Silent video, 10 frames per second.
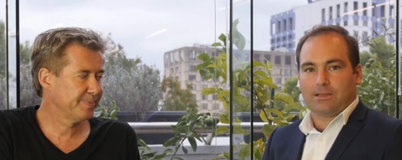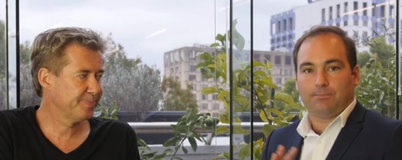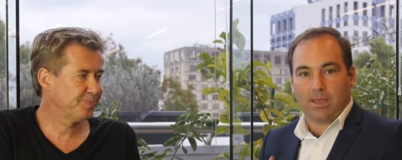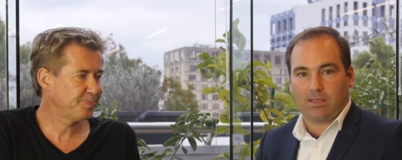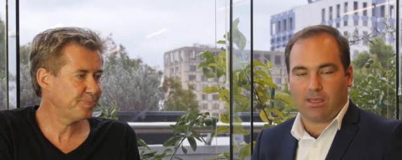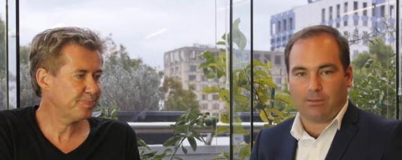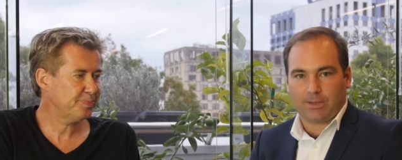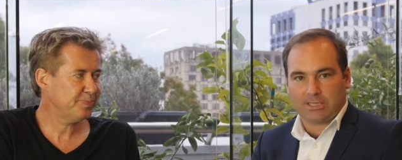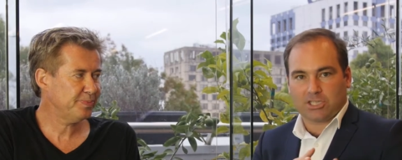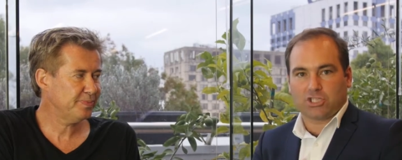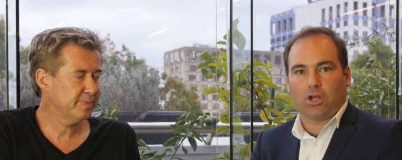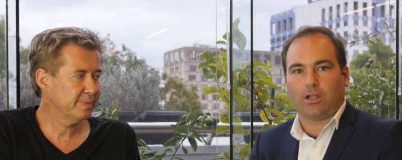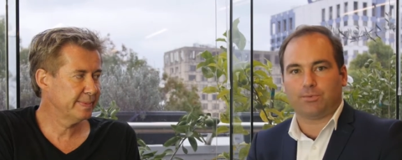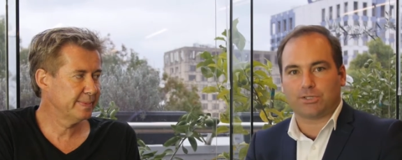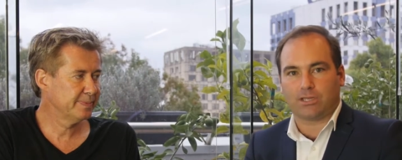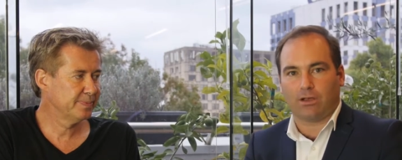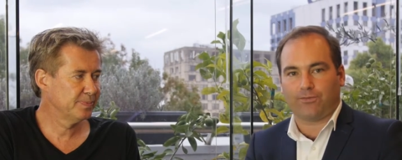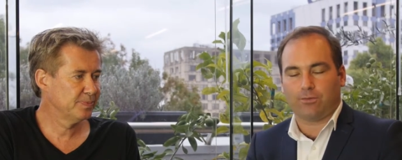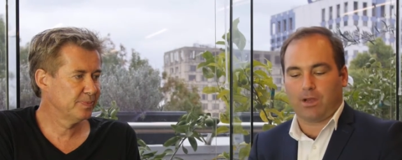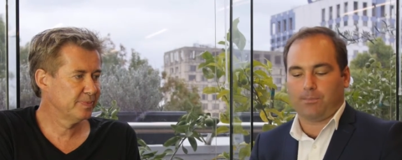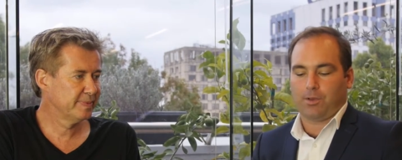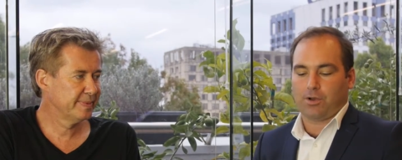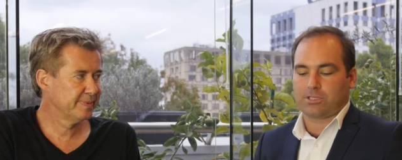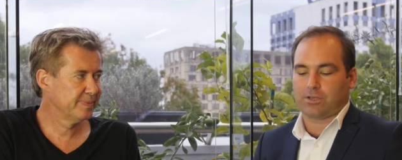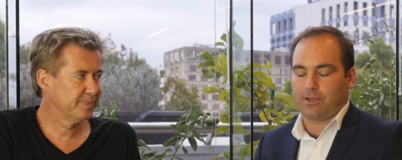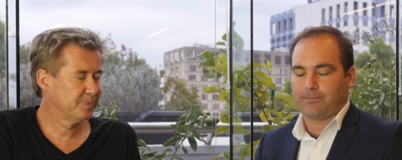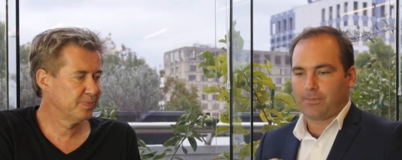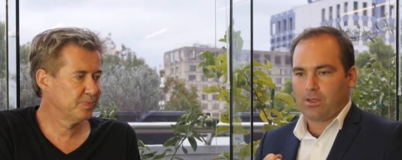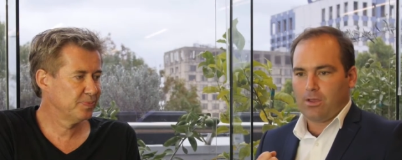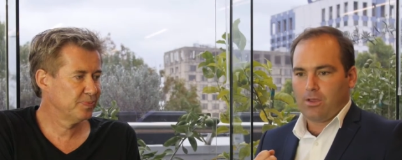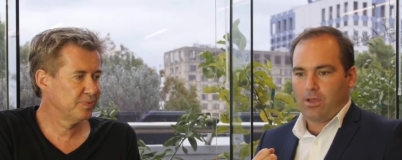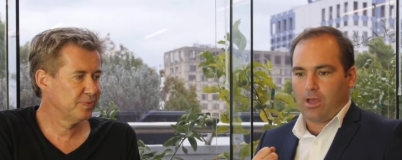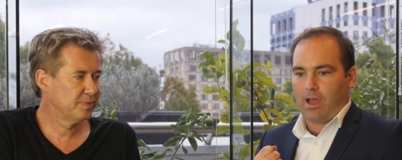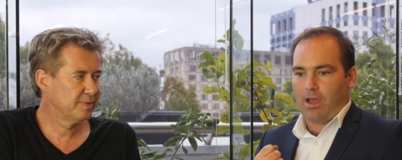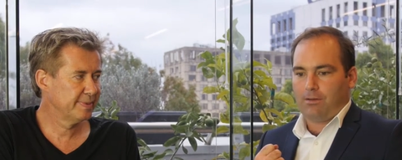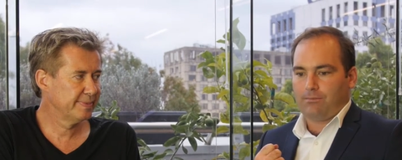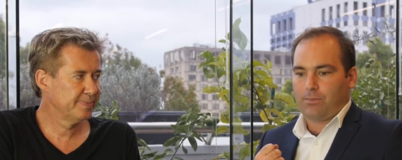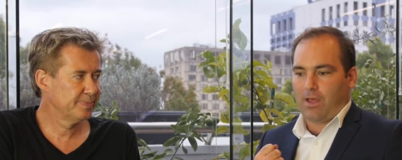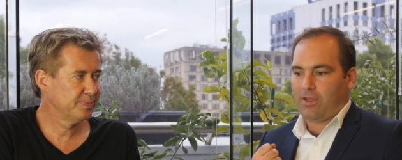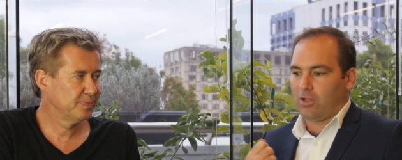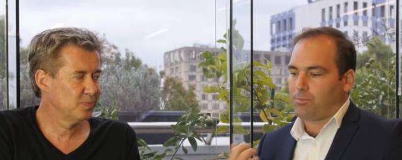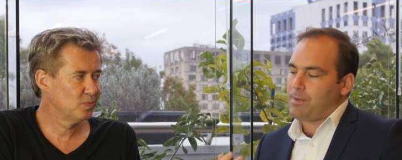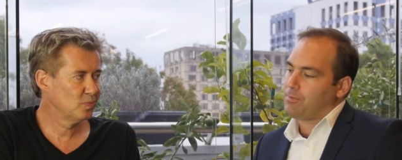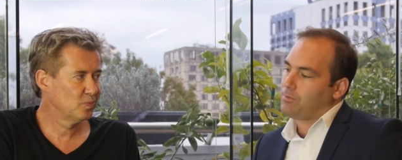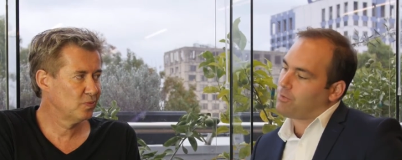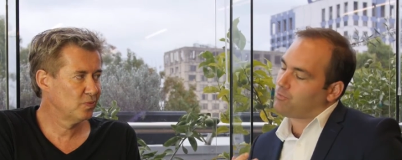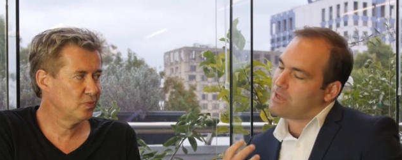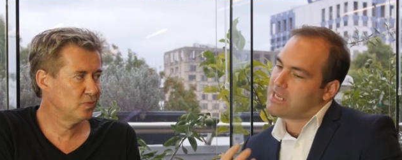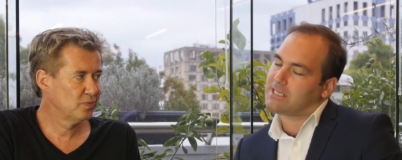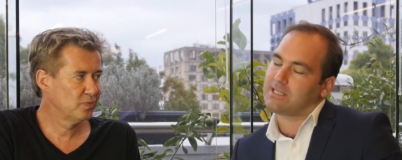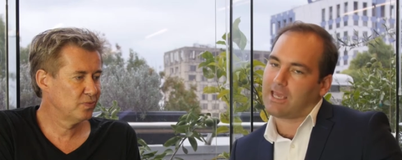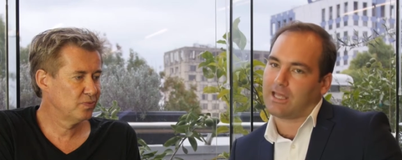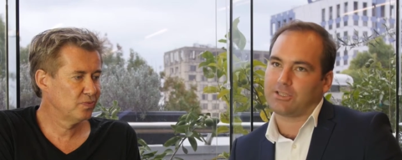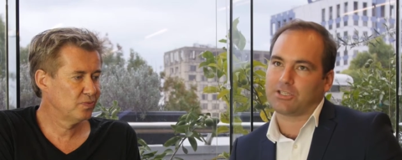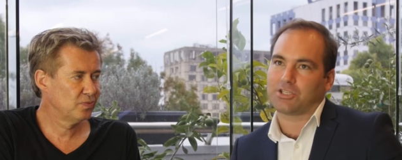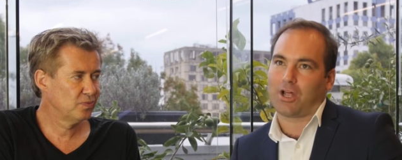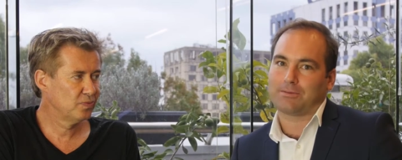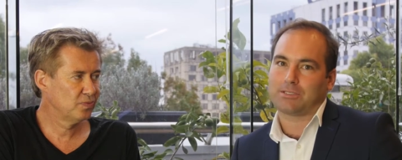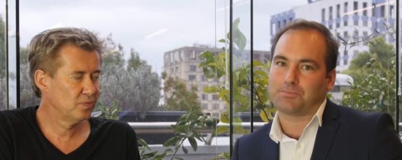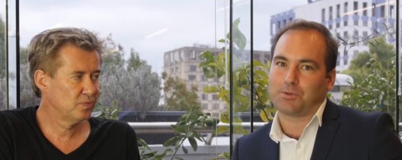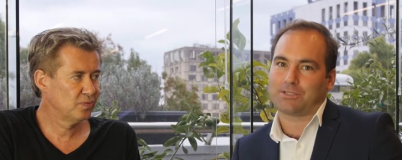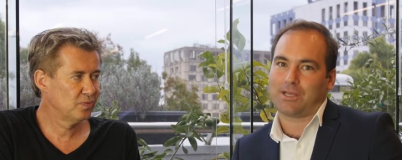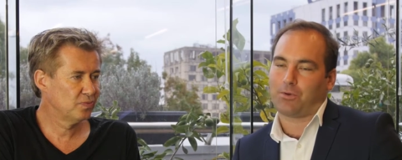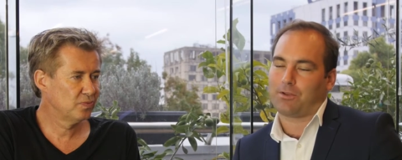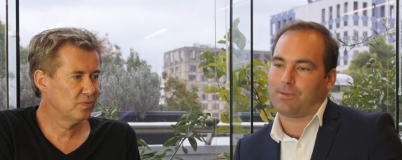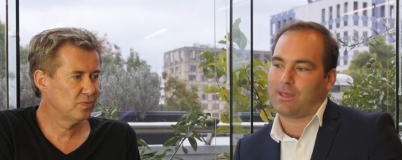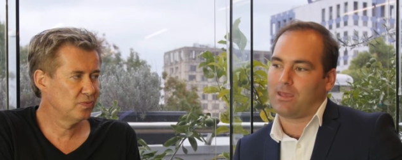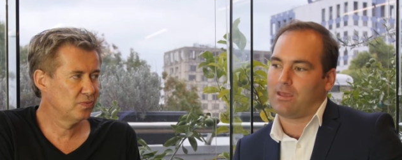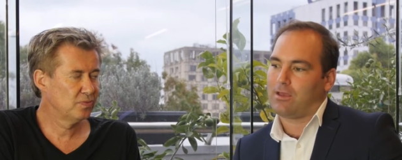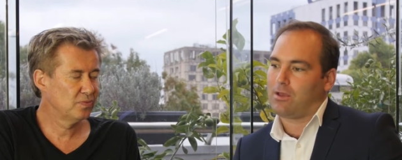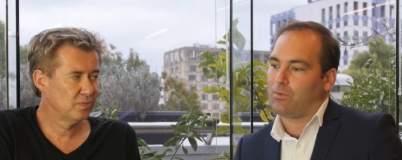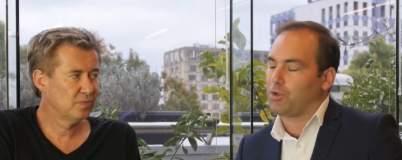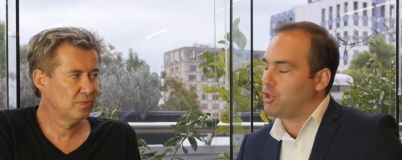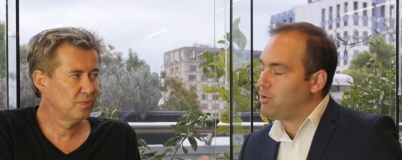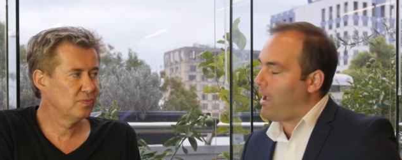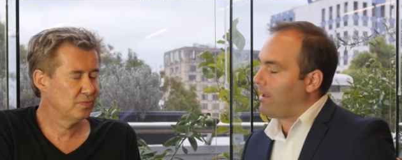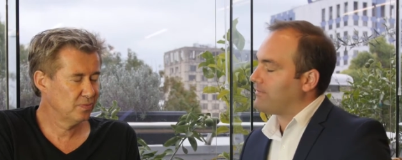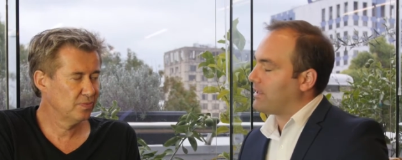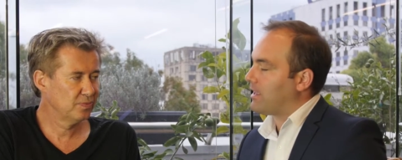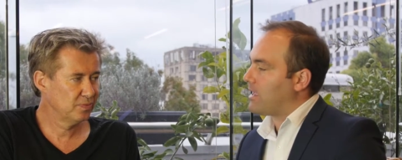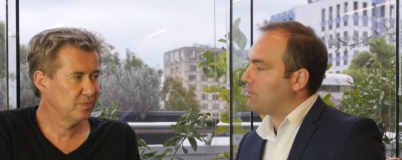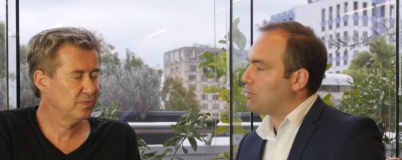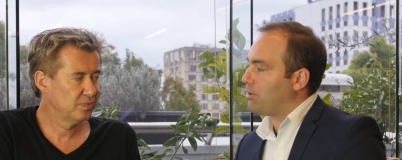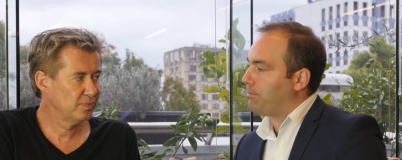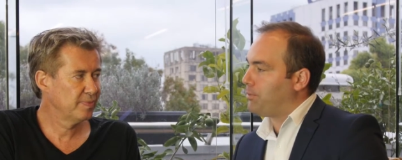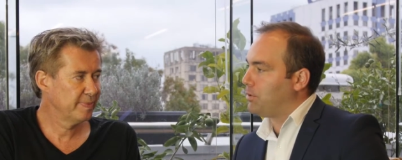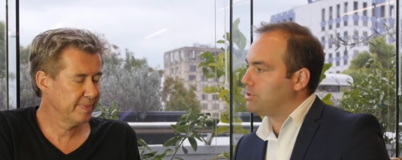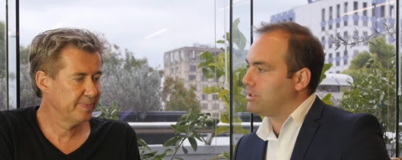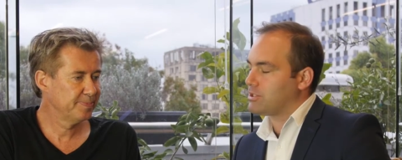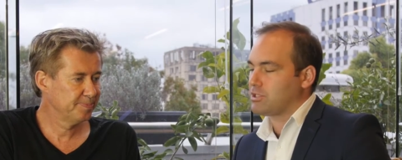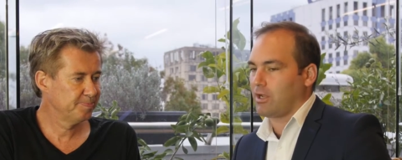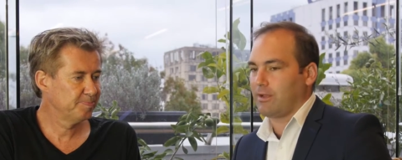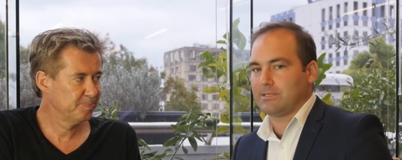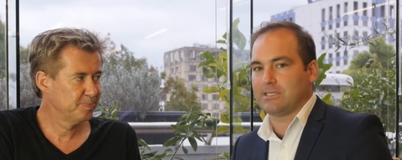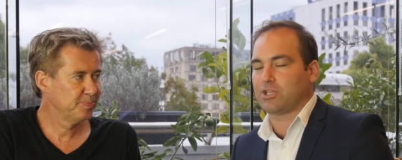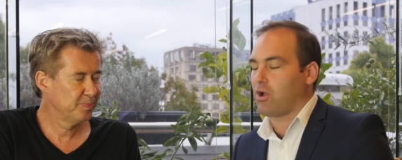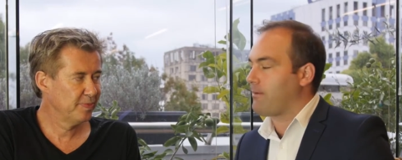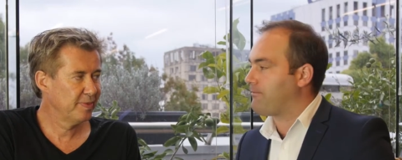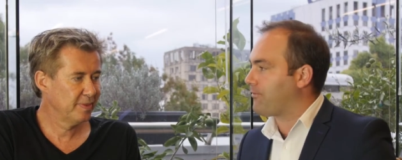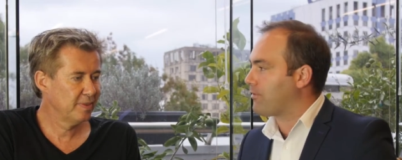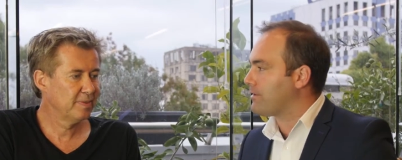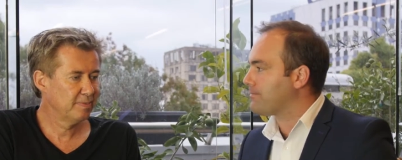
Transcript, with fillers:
Speaker 1: is a big thing, but as a startup yourself, you might be asking. Um, I think a lot of people, the reason they get into startups is because they want to be what you advocate and what you push in startups is time free.